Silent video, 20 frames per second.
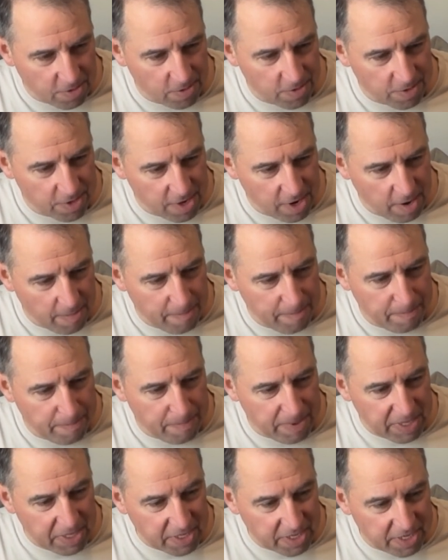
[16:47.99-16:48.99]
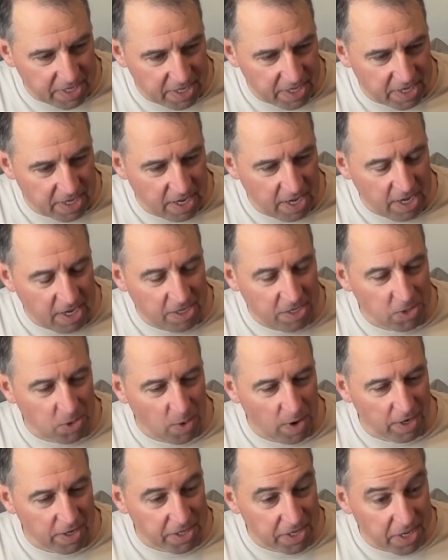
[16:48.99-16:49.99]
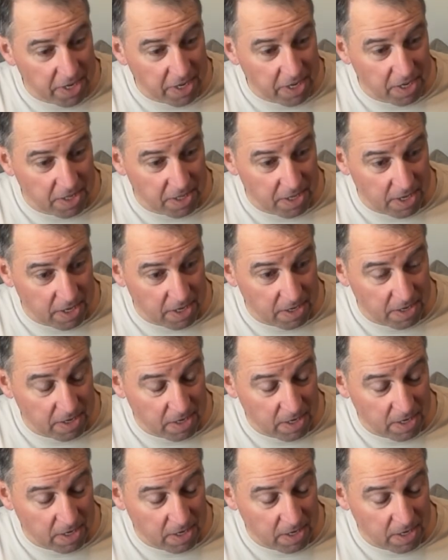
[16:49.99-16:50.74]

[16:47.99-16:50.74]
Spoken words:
or the ability to articulate.